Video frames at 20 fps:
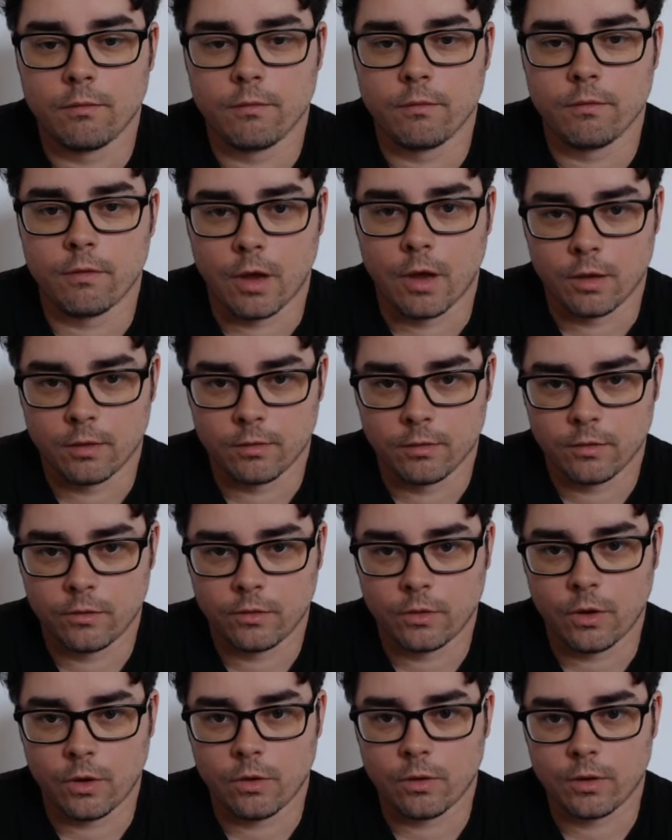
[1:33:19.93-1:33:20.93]
Fine.
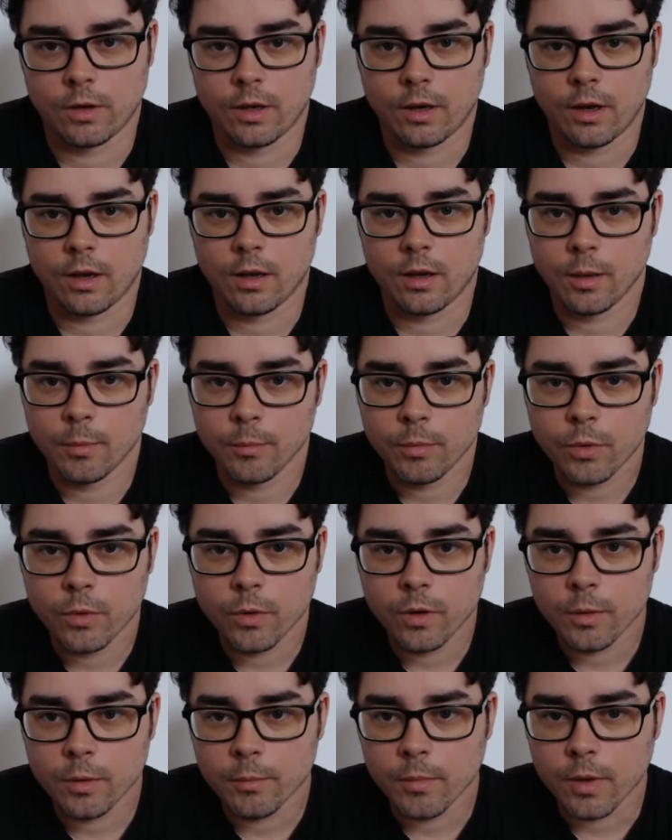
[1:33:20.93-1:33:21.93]
So can I
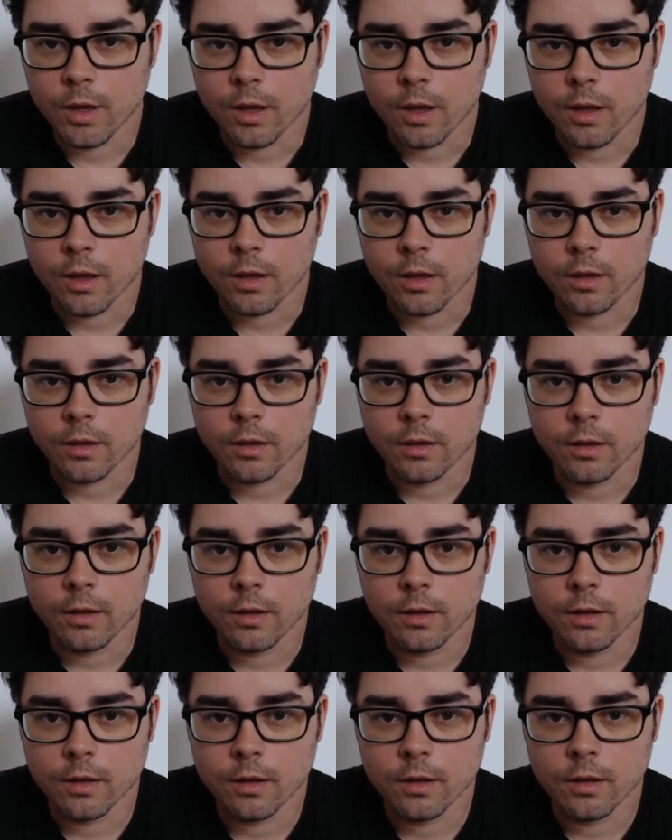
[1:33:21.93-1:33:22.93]
import my
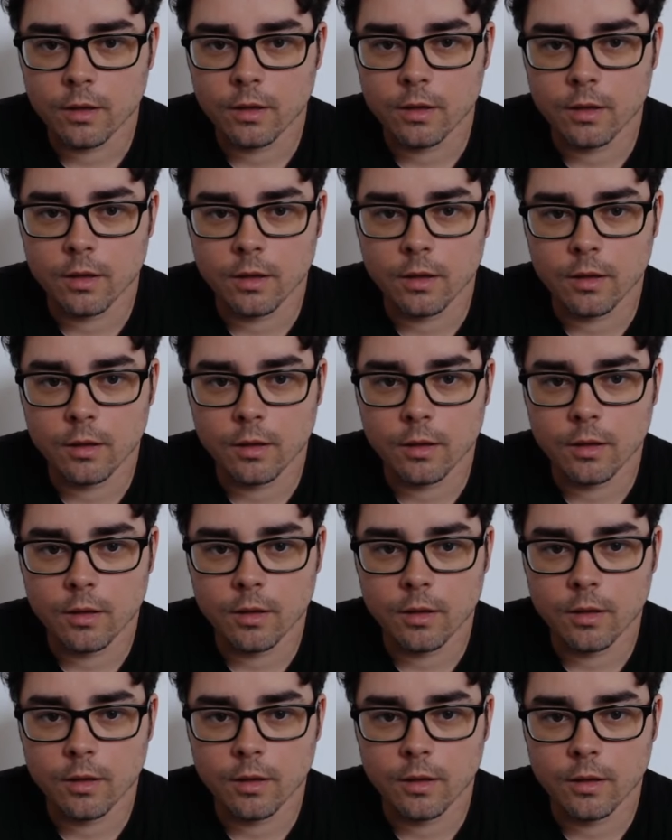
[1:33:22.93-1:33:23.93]

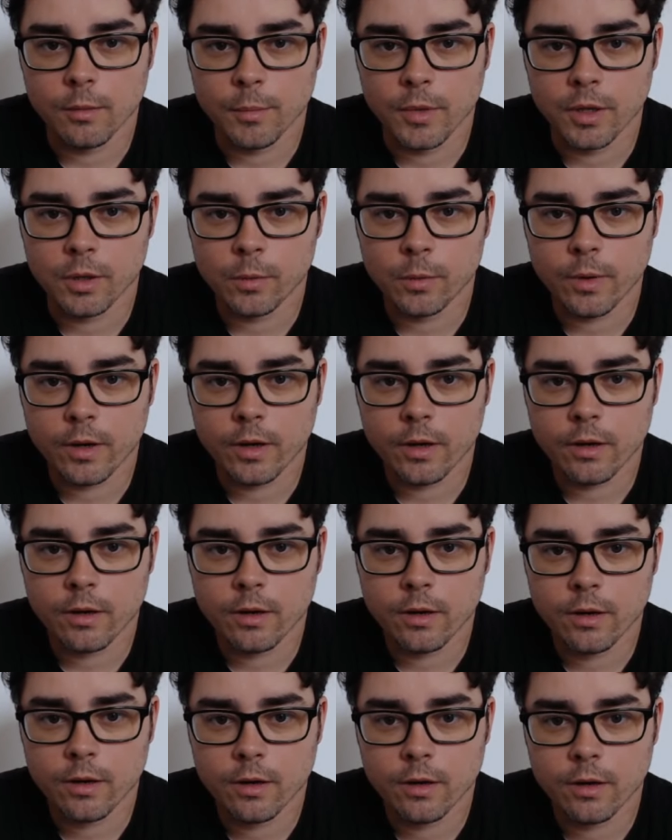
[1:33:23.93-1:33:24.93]

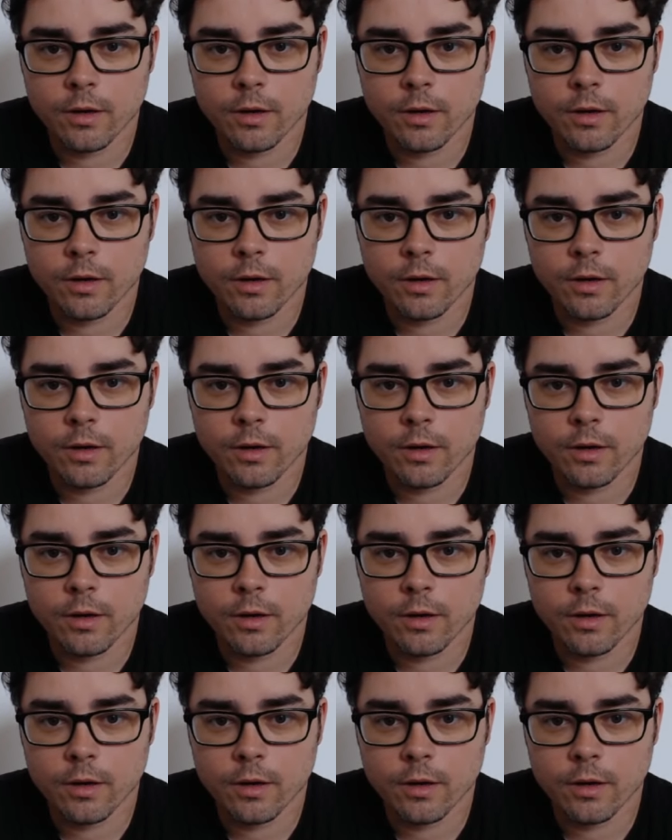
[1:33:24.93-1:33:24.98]
middleware?